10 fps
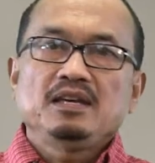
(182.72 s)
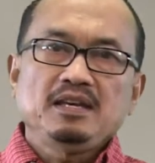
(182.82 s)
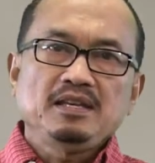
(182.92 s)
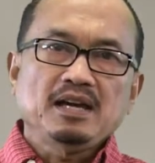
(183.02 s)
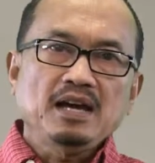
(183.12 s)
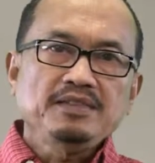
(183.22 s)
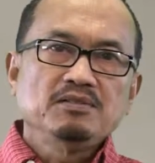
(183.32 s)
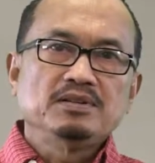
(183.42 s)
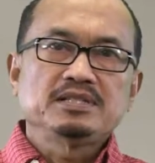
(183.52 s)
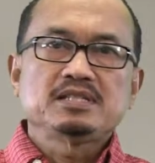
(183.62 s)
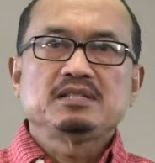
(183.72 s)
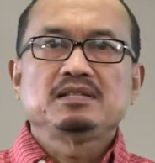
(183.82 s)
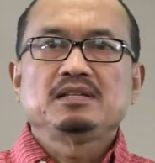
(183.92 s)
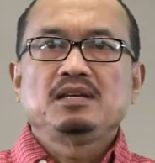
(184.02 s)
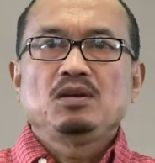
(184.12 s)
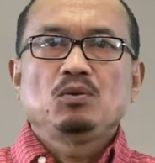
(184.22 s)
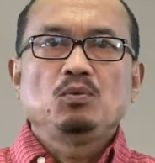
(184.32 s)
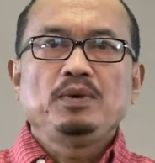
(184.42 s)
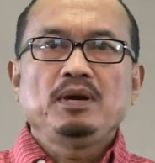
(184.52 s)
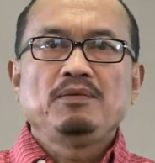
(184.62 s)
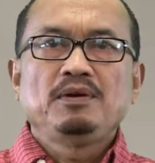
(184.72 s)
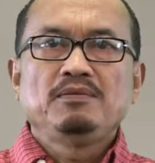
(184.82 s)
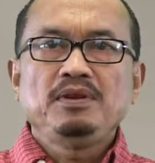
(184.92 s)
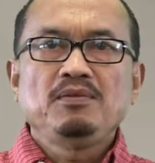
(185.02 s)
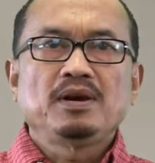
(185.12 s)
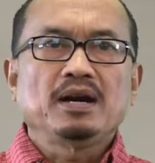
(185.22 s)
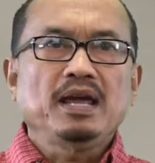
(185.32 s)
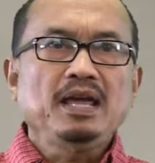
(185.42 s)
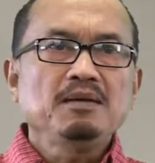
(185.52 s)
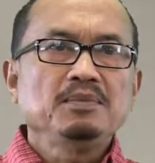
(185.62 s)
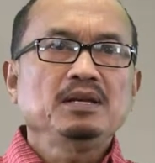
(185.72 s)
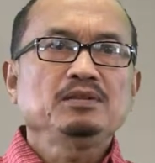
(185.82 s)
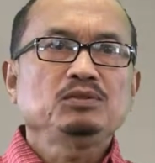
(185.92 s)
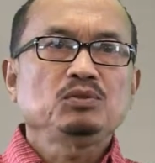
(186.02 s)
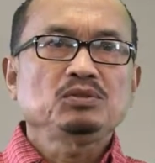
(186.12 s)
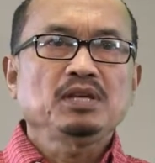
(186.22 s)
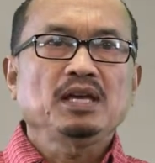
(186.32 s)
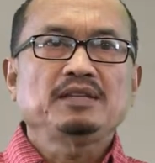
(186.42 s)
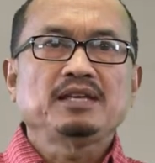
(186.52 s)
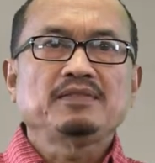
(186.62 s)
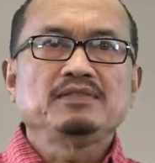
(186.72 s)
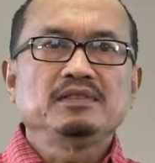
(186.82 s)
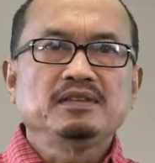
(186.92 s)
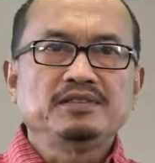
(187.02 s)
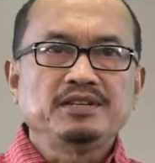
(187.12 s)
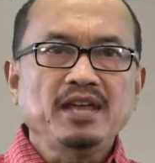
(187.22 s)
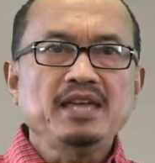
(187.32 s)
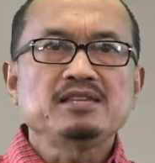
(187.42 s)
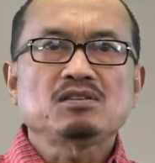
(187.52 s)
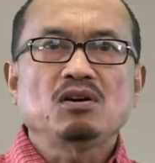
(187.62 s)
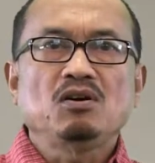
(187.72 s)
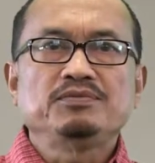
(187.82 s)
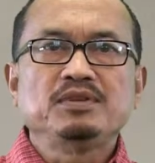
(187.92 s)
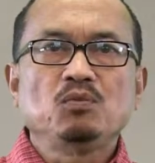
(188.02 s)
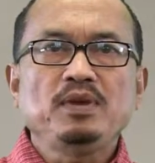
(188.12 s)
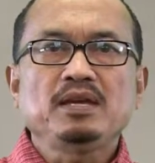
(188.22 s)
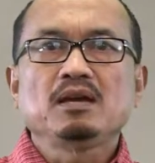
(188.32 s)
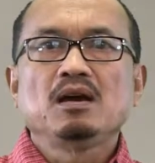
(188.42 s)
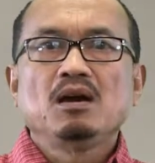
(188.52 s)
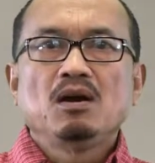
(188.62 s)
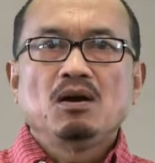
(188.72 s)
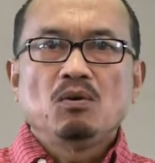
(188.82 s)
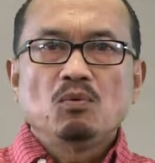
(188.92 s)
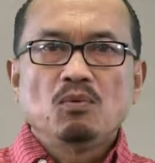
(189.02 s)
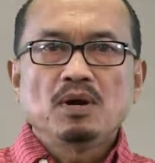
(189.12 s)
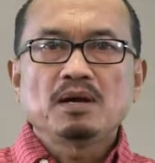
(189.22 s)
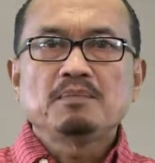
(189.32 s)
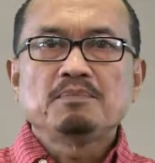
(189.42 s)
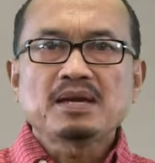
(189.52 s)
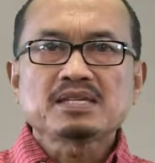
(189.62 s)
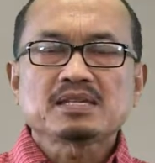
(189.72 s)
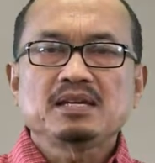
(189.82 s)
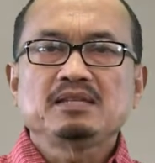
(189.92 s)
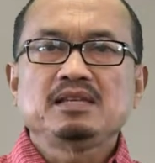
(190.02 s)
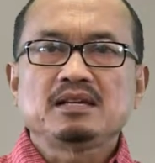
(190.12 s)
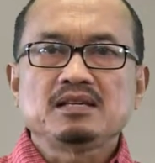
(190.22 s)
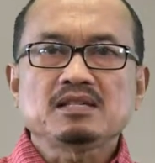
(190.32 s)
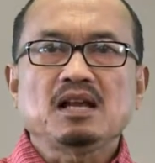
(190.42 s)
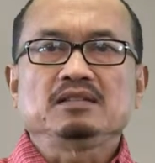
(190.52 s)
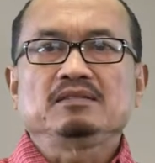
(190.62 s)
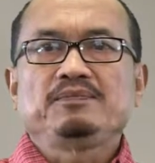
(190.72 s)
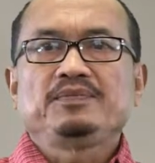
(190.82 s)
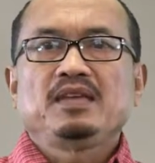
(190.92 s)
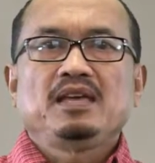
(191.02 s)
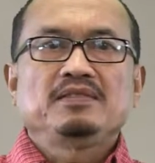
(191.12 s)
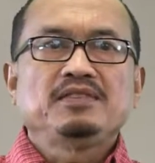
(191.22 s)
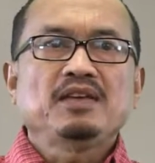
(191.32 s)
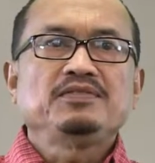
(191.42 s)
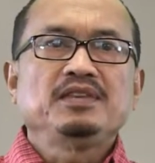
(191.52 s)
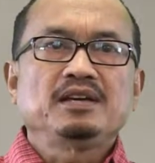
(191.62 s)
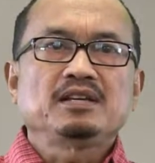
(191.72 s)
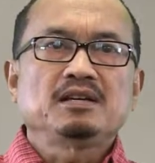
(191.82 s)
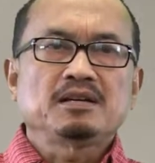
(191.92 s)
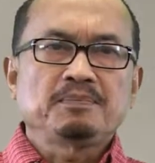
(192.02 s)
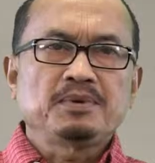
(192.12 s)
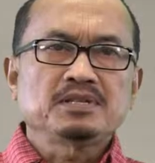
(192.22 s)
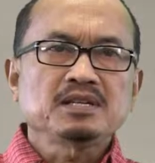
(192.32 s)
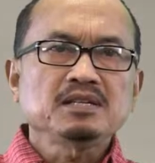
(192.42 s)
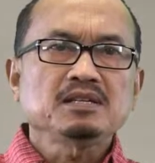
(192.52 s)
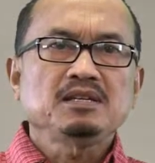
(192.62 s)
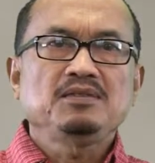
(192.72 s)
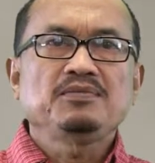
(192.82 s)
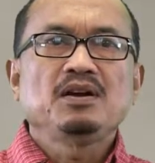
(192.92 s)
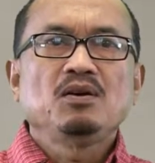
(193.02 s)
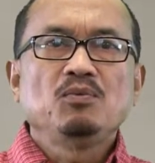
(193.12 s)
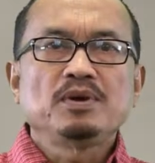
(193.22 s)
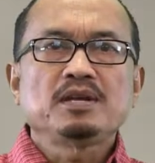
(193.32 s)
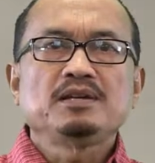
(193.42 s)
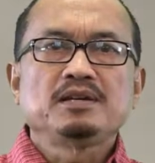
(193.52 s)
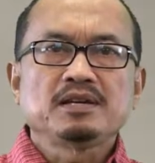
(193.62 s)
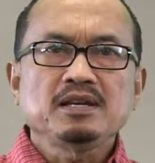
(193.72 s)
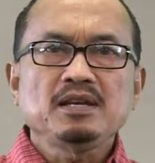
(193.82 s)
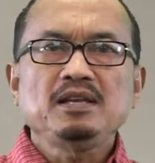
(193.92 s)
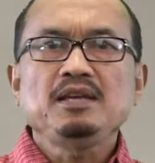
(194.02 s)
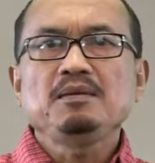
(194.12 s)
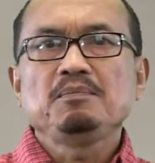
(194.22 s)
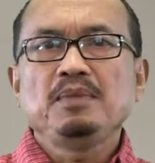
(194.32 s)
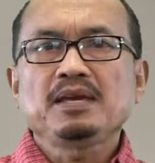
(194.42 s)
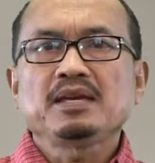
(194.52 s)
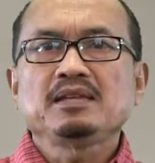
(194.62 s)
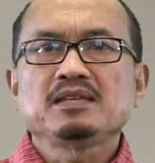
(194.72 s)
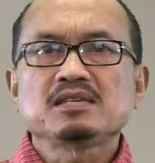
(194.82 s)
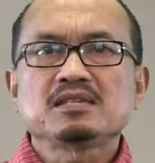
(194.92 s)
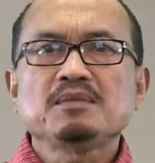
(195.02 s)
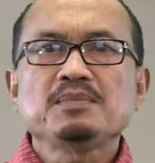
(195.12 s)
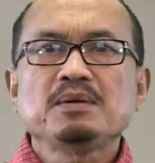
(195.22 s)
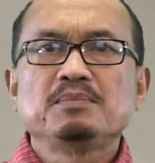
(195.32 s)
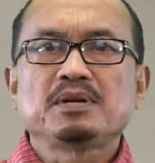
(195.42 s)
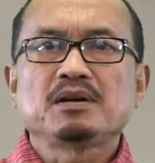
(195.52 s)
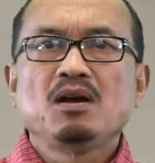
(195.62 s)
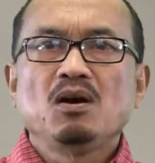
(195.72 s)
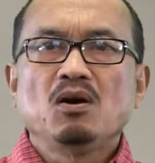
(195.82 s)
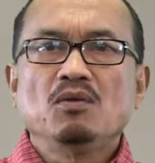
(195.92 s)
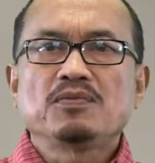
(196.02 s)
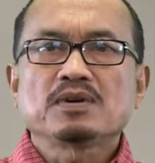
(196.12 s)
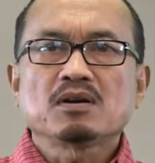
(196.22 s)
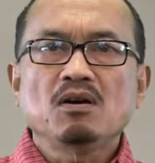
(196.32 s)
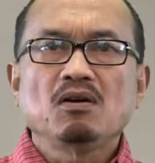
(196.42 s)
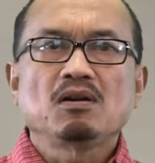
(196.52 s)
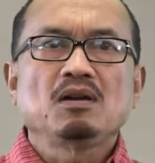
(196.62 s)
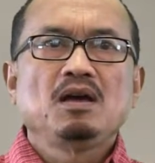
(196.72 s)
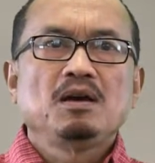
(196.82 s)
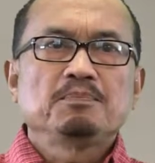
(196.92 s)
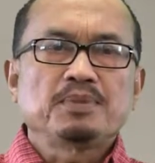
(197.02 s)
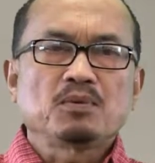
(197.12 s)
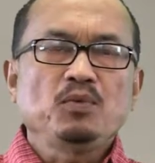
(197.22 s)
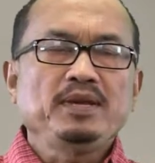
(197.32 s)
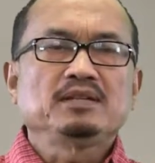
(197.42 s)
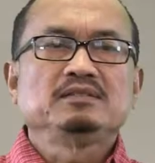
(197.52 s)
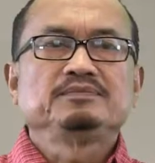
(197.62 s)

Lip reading: In other words, we were able to tell that the days of the week were masking the result, that the representative weren't really making the same number of calls per week.